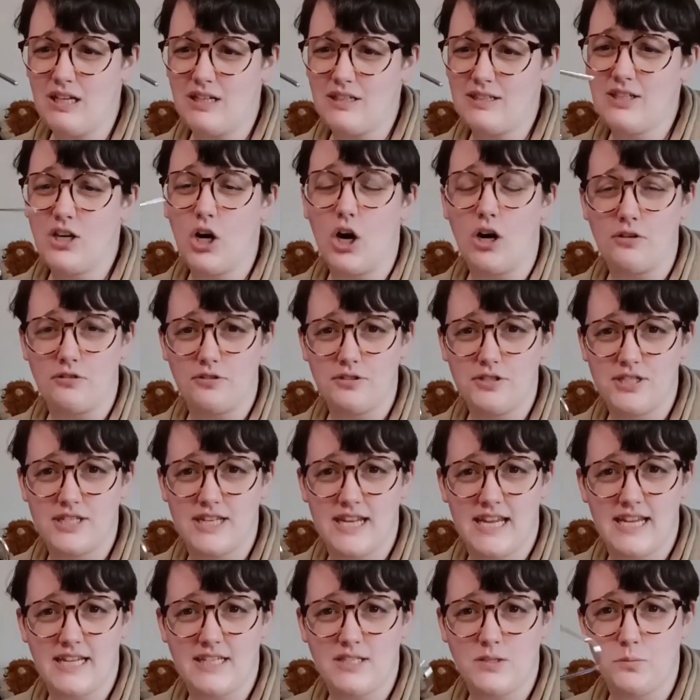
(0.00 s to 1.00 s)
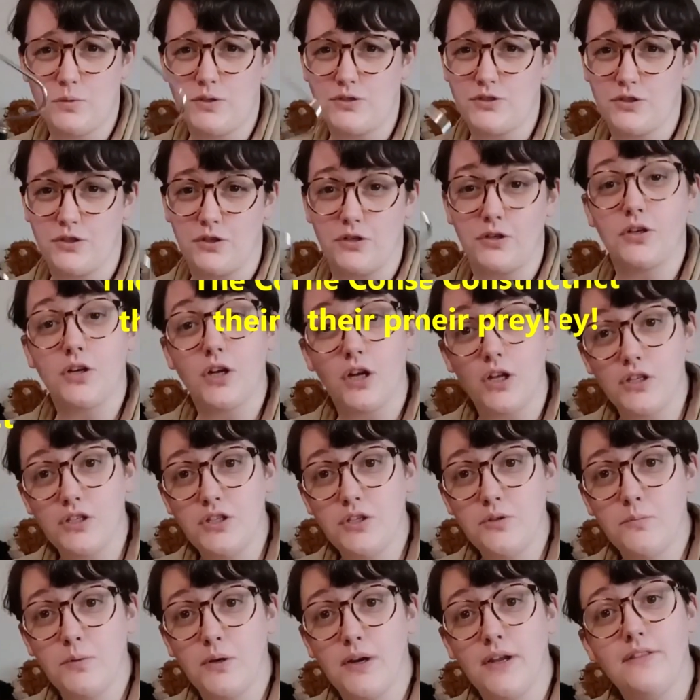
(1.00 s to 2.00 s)
garter snakes, which are
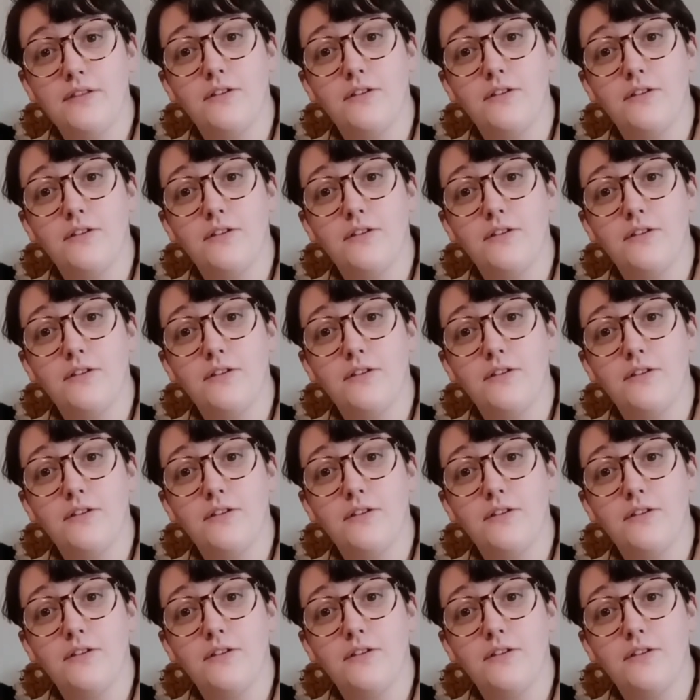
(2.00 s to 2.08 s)
colubrid.